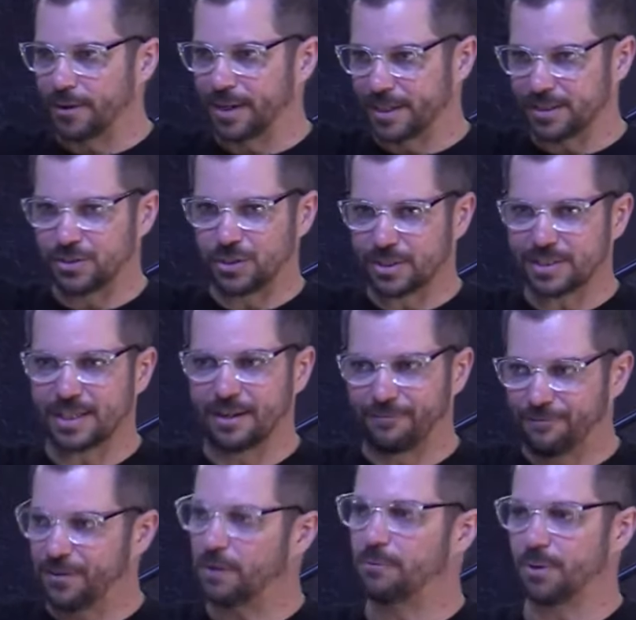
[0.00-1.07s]
it's just going to
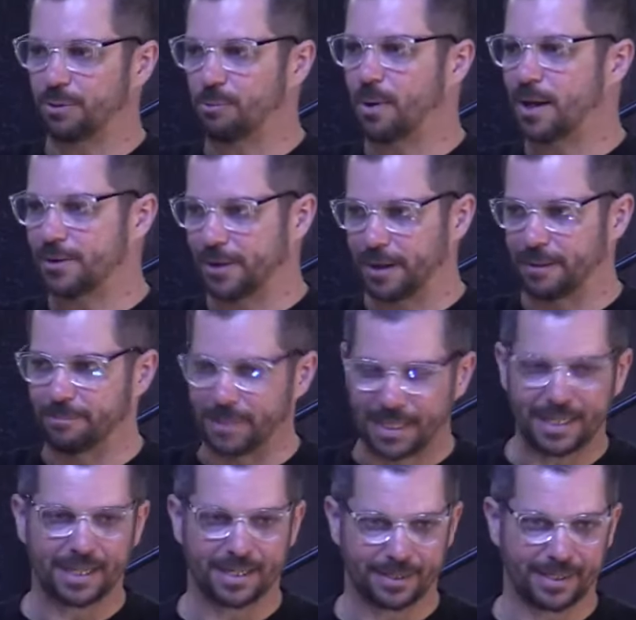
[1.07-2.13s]
fill with water
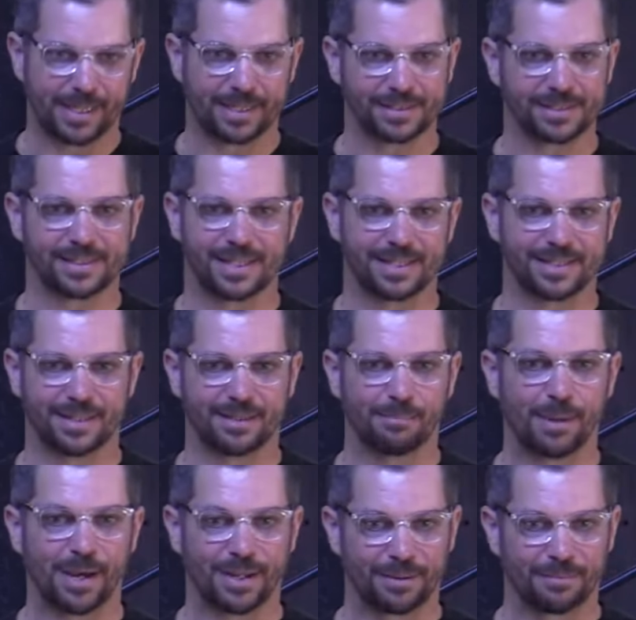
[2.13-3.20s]
immediately and sink to the
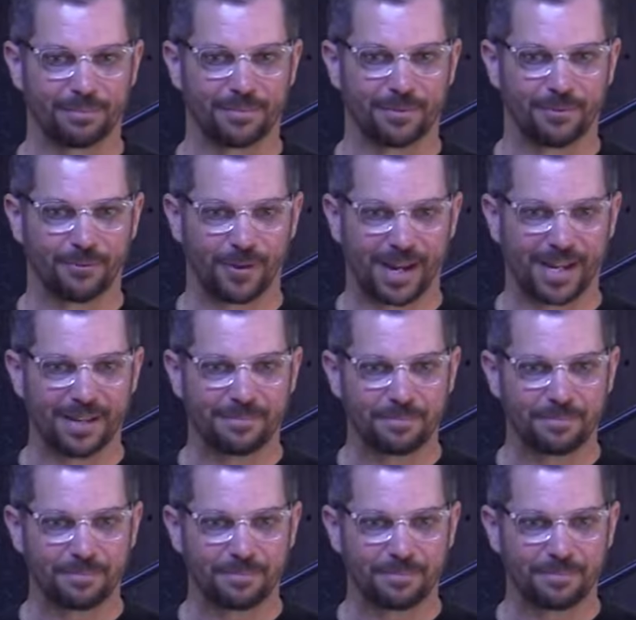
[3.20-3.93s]
bottom, right?